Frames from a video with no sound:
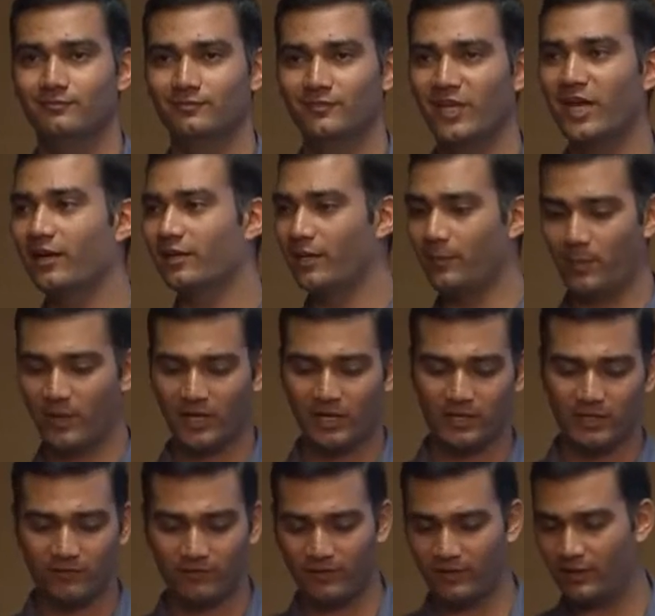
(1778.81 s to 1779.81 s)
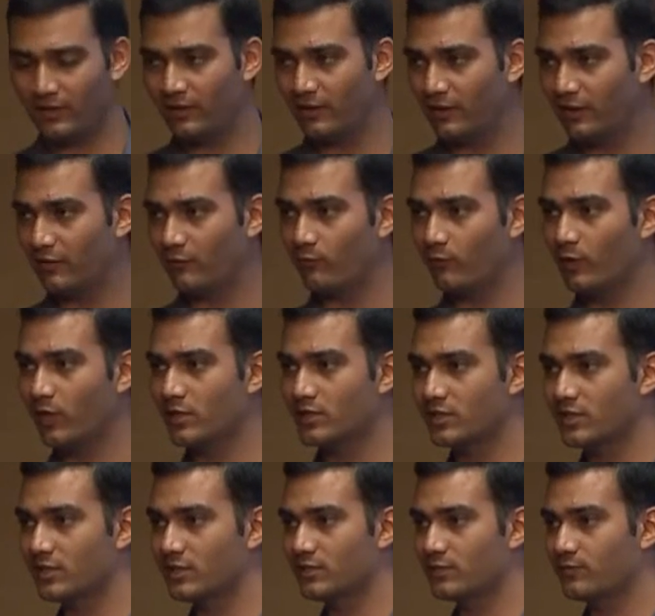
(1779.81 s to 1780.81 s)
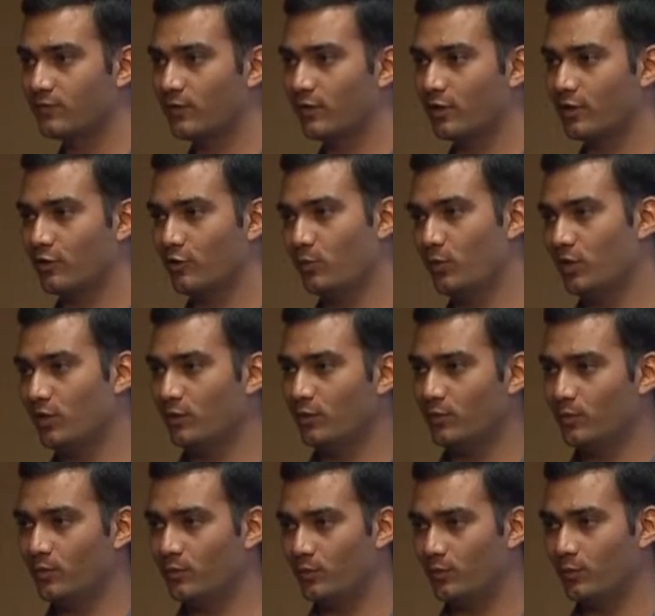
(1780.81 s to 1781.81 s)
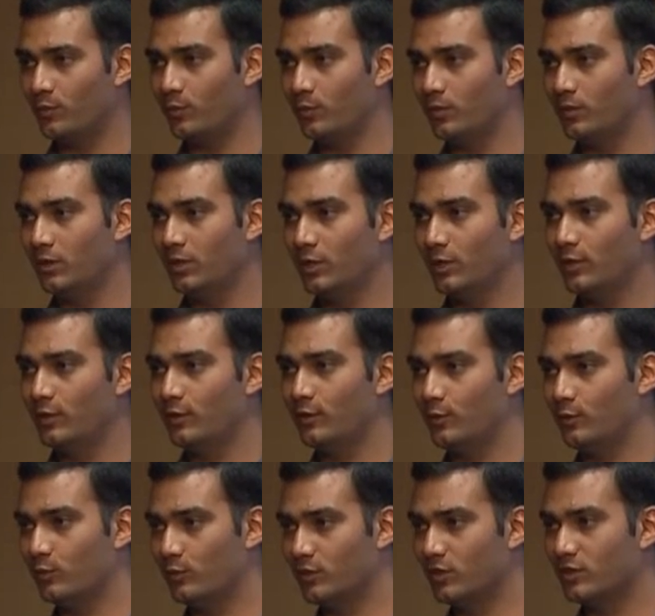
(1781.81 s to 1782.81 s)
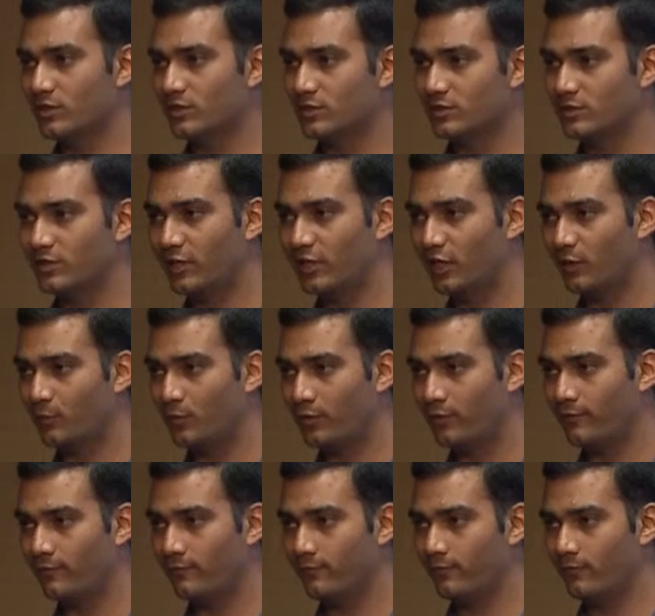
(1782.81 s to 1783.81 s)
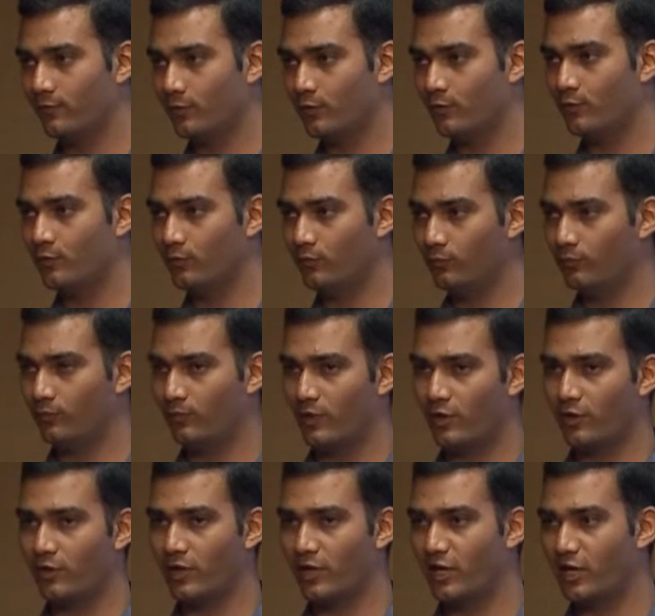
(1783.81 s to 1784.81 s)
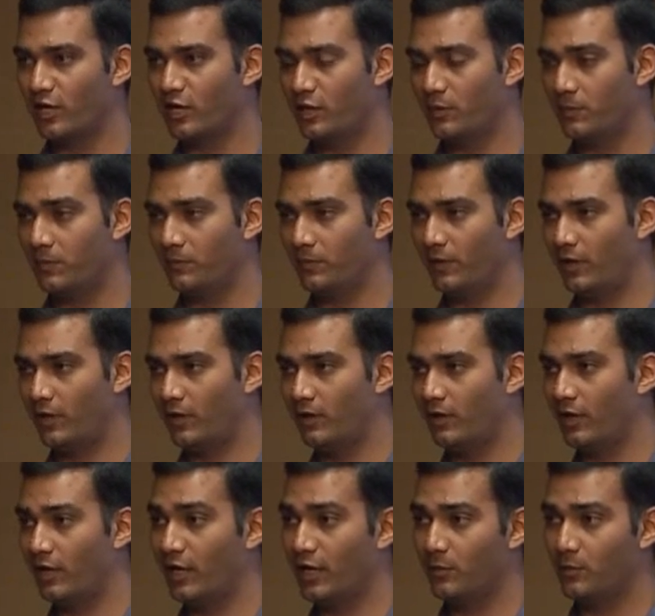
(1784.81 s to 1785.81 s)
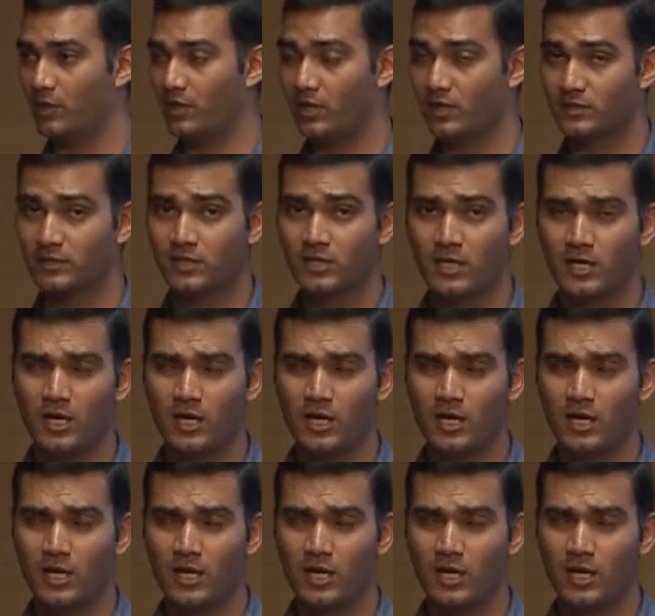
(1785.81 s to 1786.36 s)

yeah, typically the way it works is for a domain you do this setup of where your IDP is.